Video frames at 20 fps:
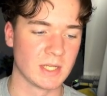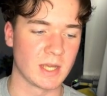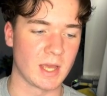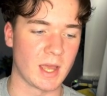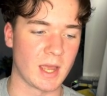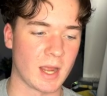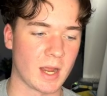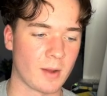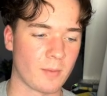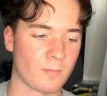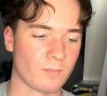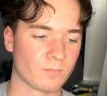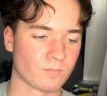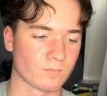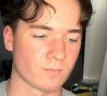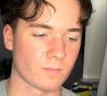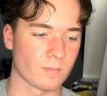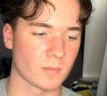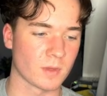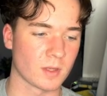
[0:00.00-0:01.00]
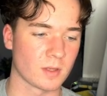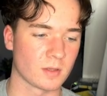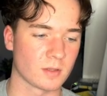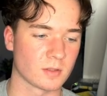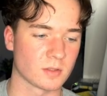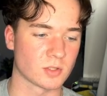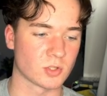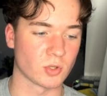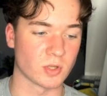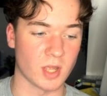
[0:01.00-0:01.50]

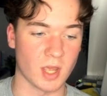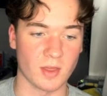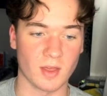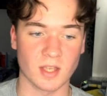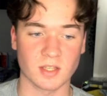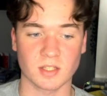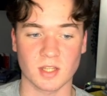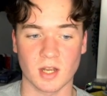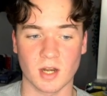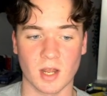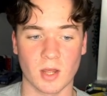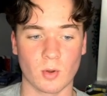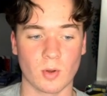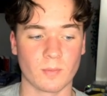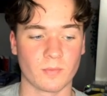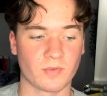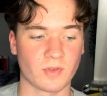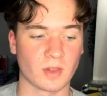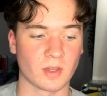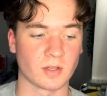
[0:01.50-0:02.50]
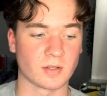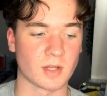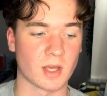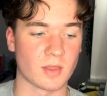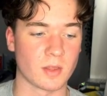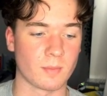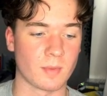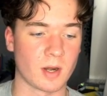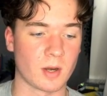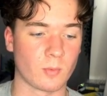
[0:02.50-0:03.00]
So yeah, that's kind of how I'm feeling at
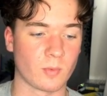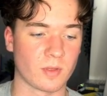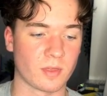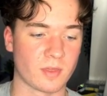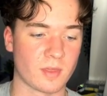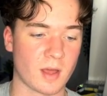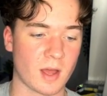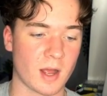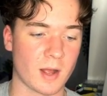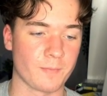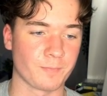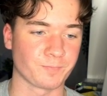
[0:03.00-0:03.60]
the minute with that.